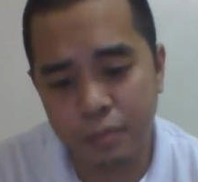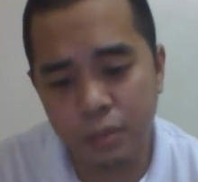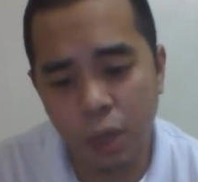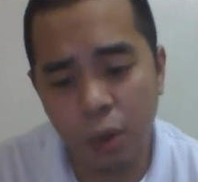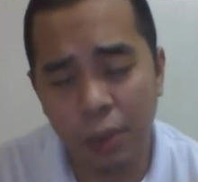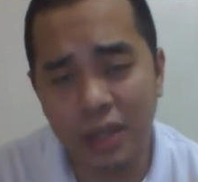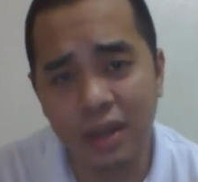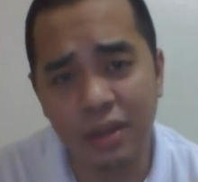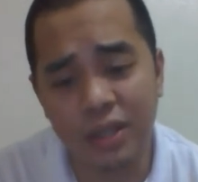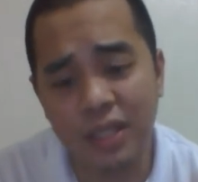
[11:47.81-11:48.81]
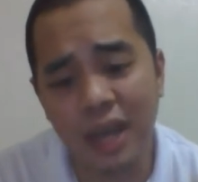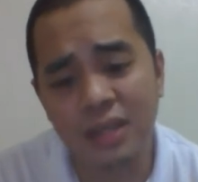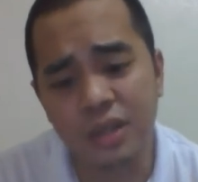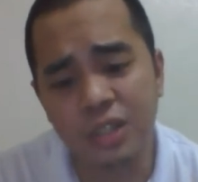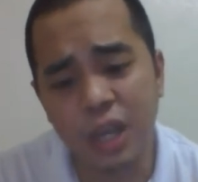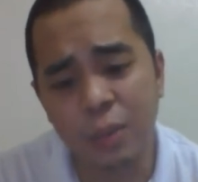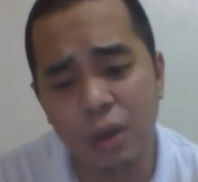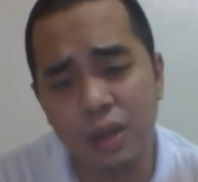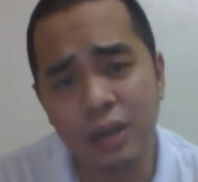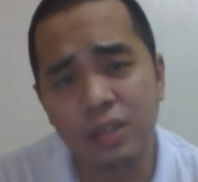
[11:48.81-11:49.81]
well, basically the size of the chamber
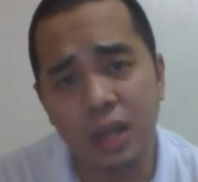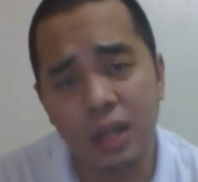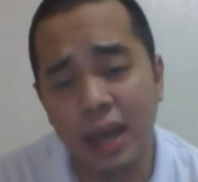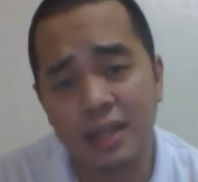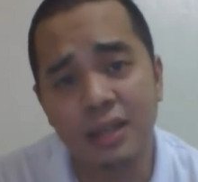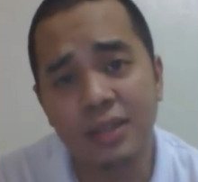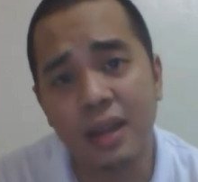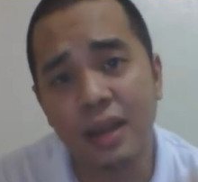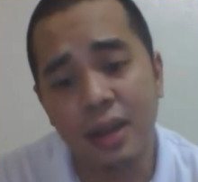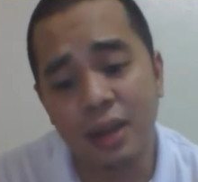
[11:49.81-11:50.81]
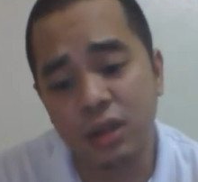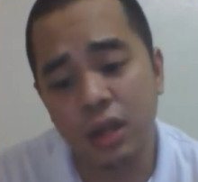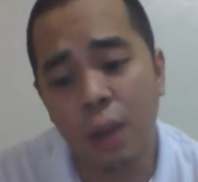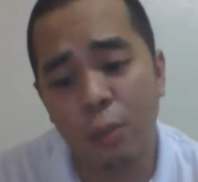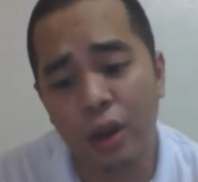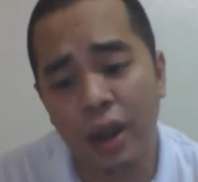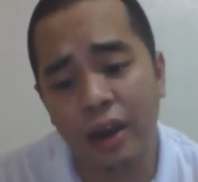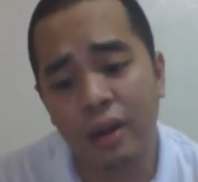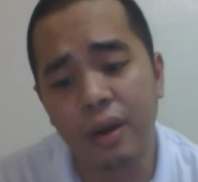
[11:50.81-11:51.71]
allows, as I said, allows a lot more air in it.